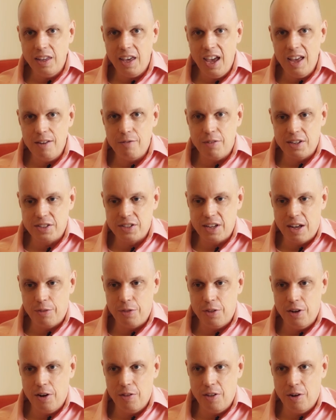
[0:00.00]
canvas
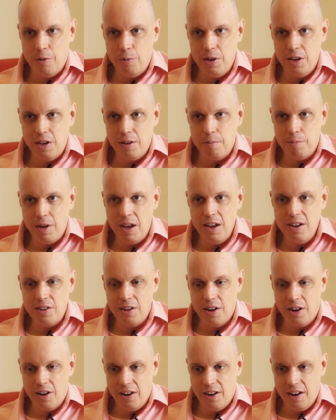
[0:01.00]
out there that we can paint
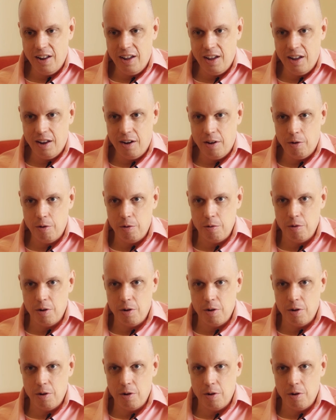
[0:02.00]
on and